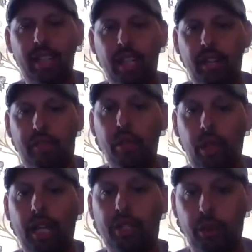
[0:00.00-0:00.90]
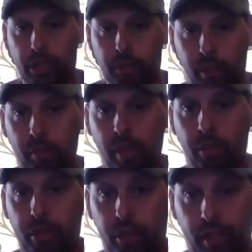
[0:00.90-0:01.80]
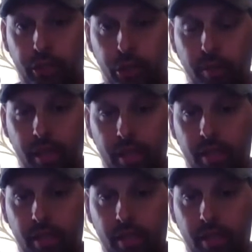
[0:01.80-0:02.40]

If you like to experiment with your instrument,